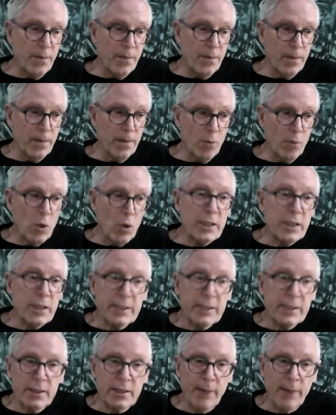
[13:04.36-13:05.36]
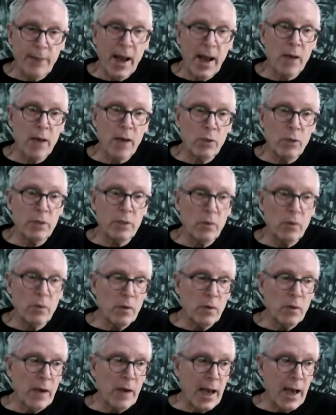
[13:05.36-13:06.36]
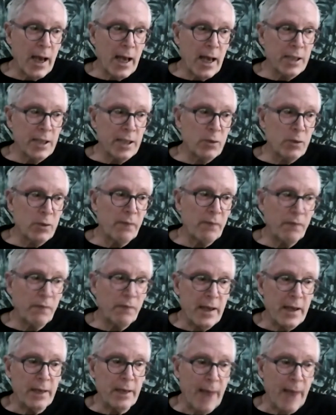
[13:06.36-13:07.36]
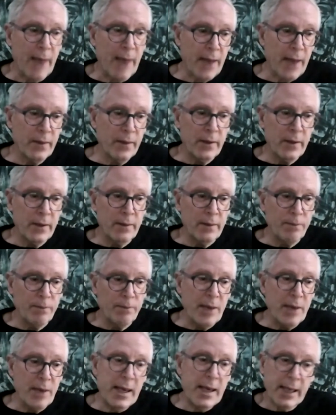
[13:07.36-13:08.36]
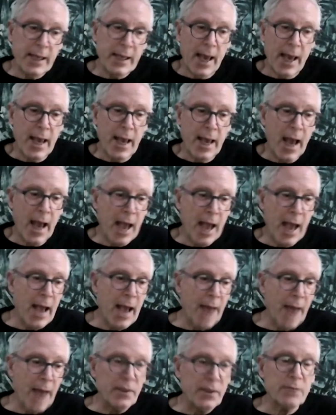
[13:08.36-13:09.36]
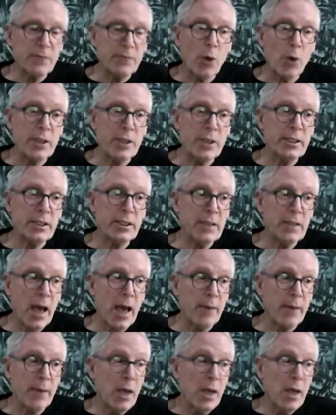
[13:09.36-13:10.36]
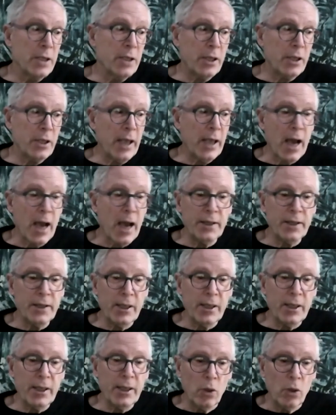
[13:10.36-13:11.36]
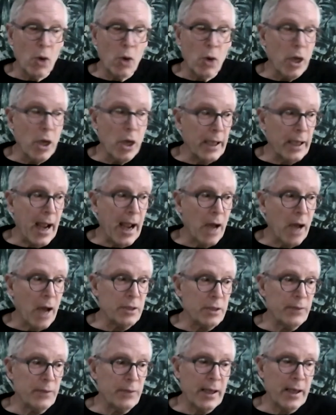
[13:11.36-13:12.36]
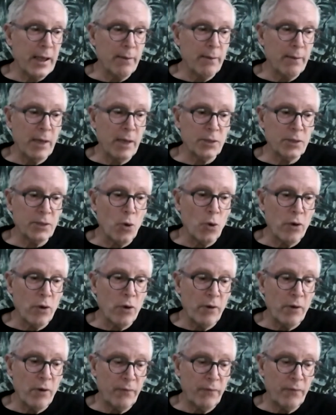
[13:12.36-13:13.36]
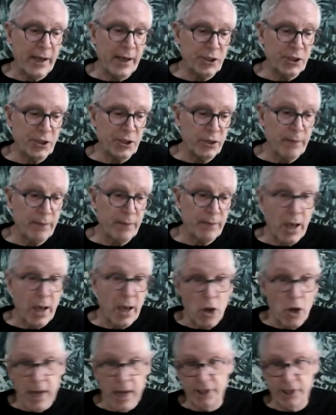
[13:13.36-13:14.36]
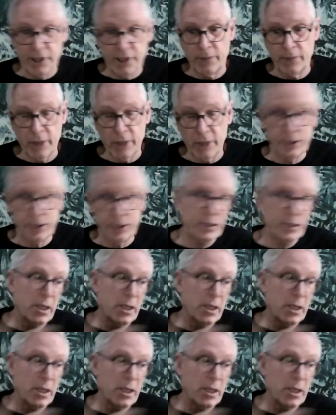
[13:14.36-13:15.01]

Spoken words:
what is this about? How does one feel about being at this point in time? So yeah, I think all the work now has become much more a reflection of my own aging process,